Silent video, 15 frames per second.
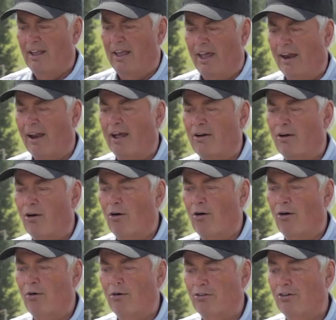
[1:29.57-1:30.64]
and I
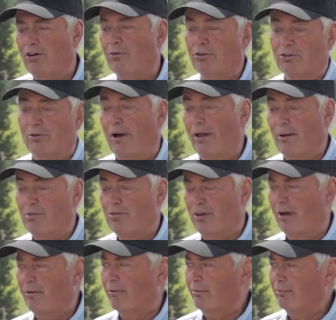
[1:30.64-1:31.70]
know she was quite
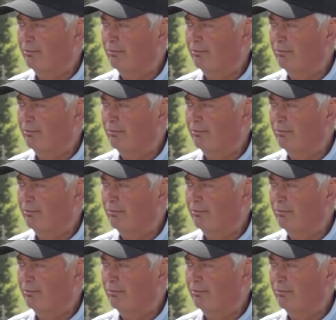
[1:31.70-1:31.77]
upset